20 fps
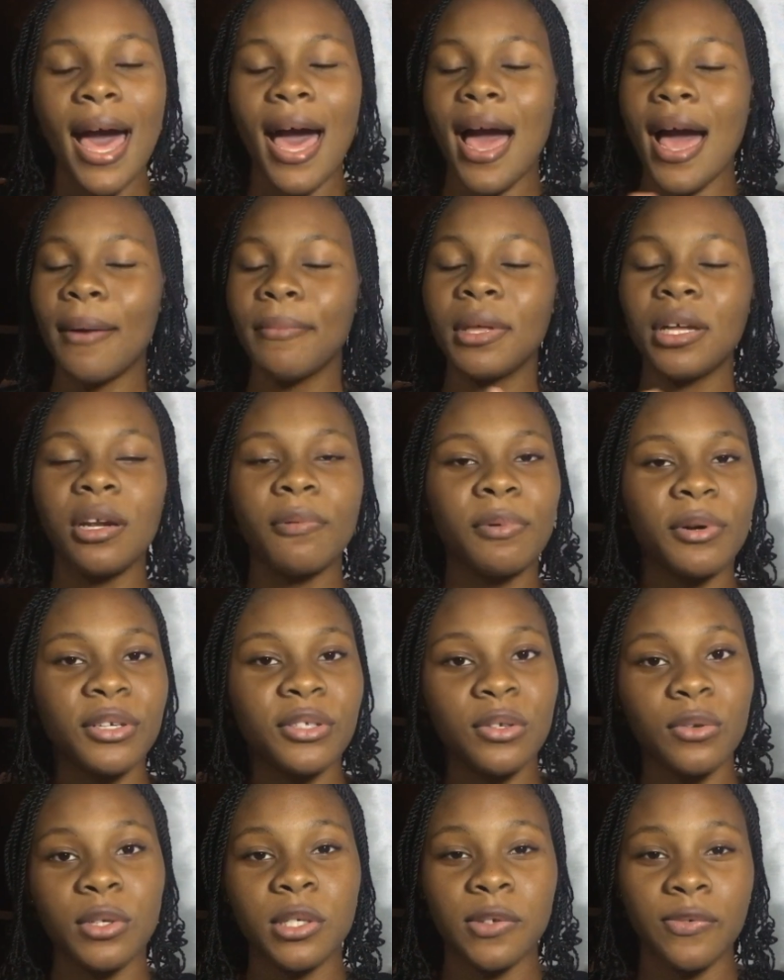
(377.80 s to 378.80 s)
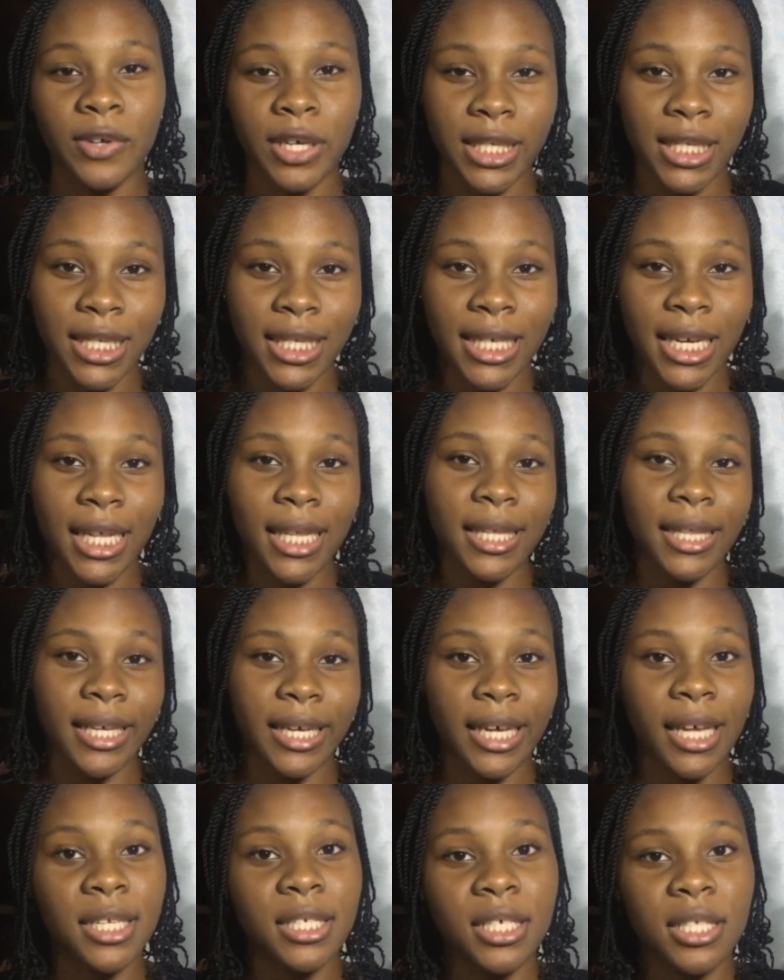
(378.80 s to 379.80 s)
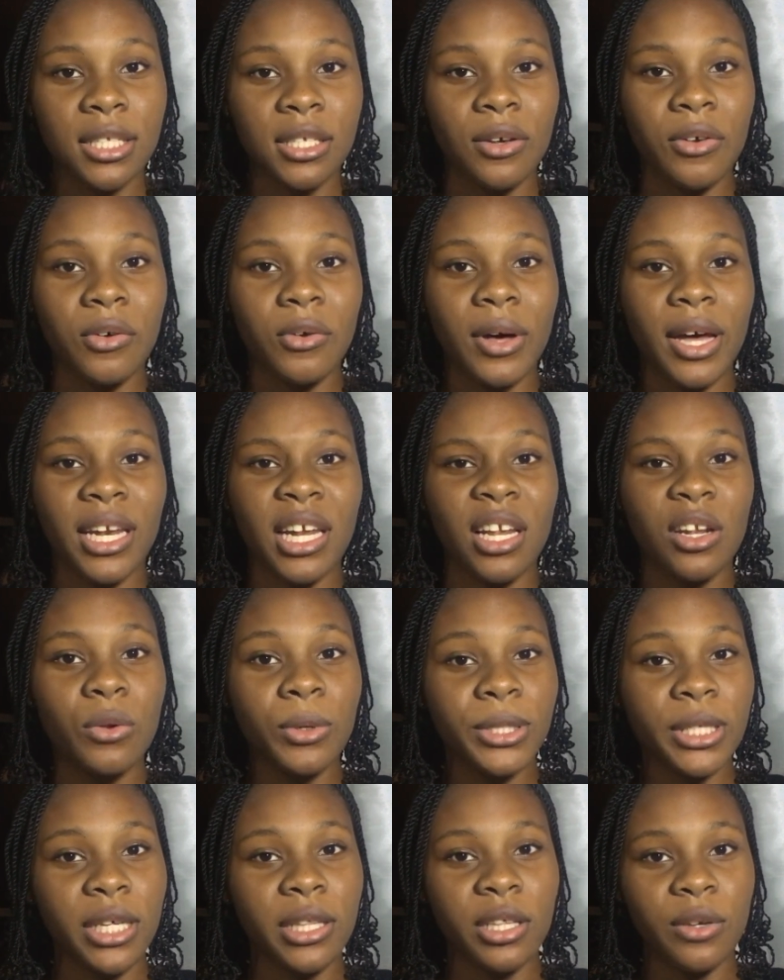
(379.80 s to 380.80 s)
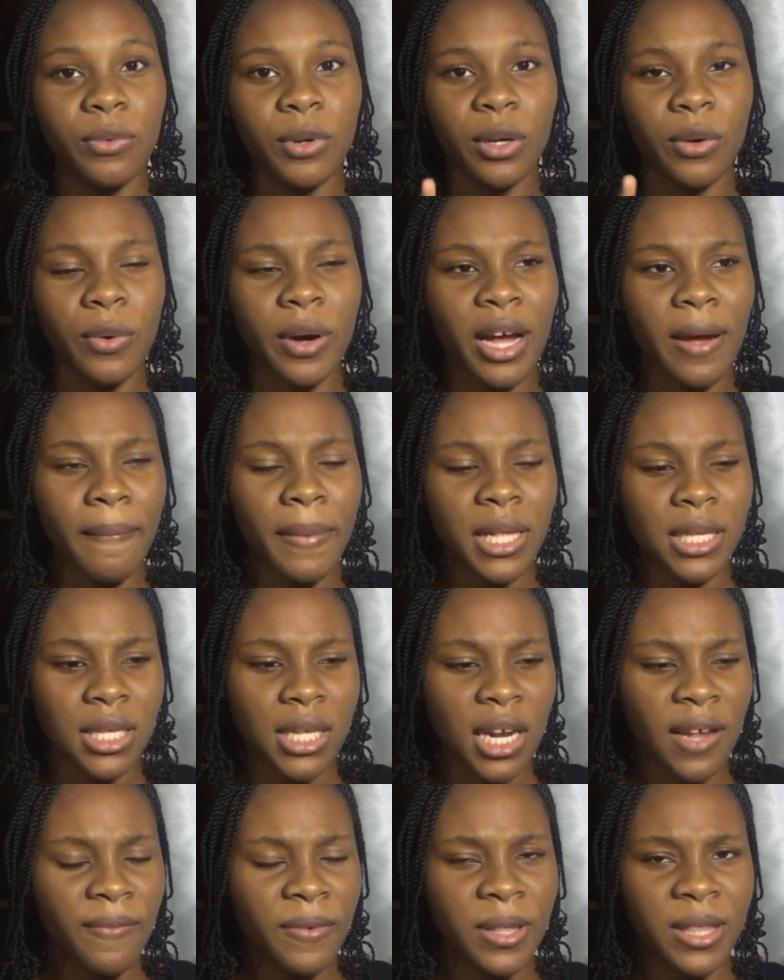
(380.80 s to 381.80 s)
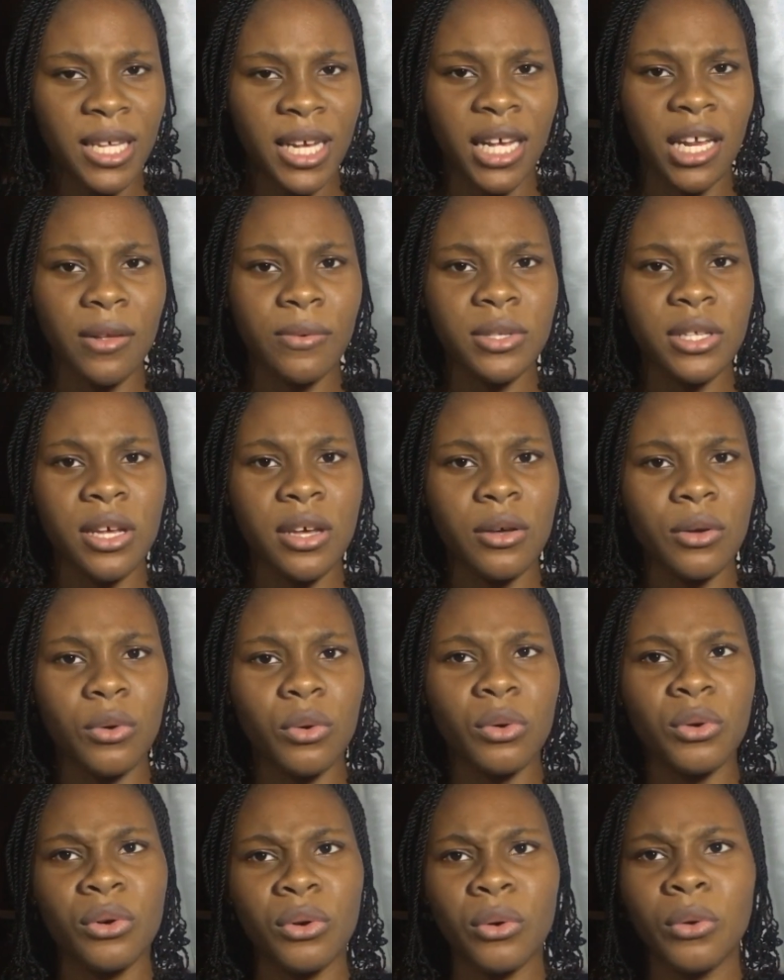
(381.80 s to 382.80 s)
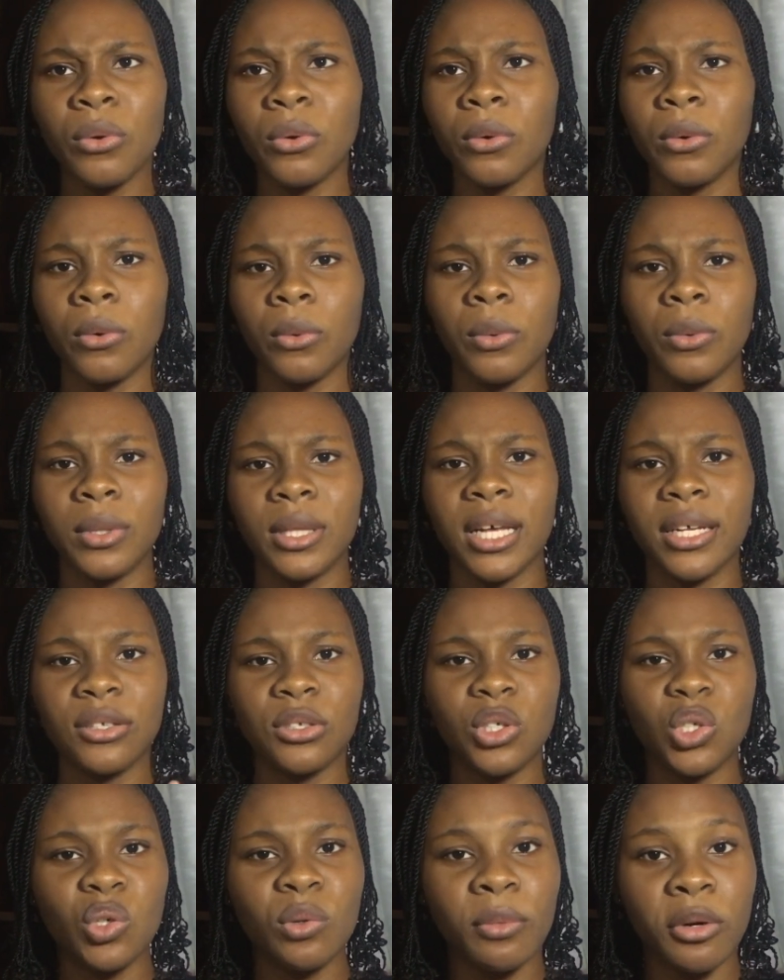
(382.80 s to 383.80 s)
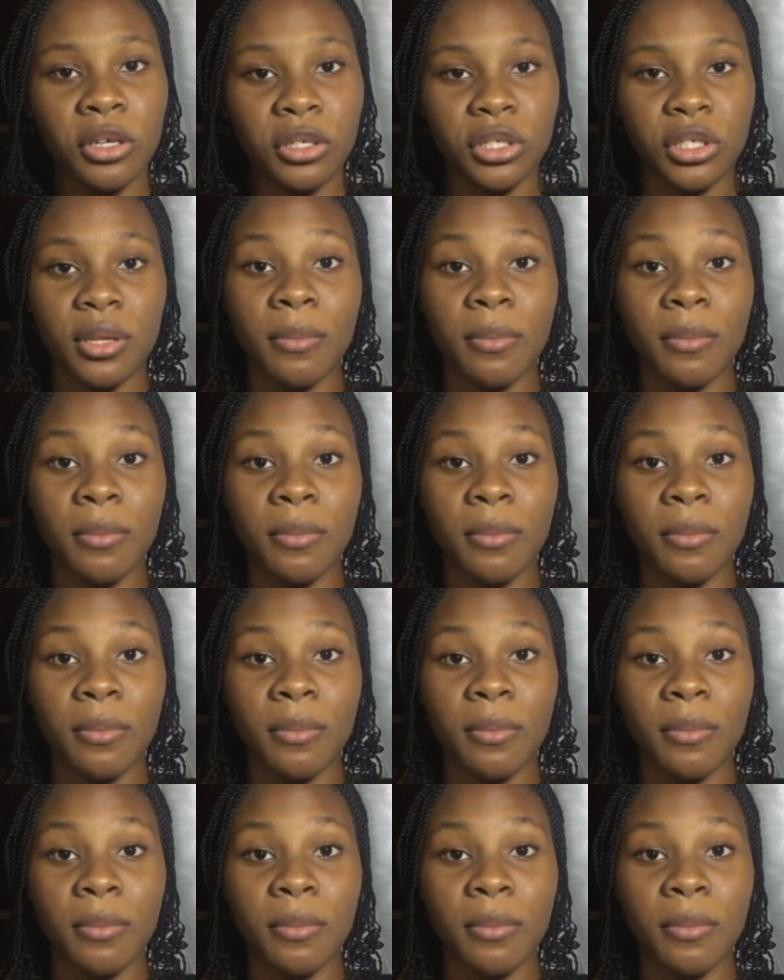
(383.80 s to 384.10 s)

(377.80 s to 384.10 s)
I'm not a person who's versatile in the kitchen, and I looked at the requirements and everything, and I was like, oh no, that's too much.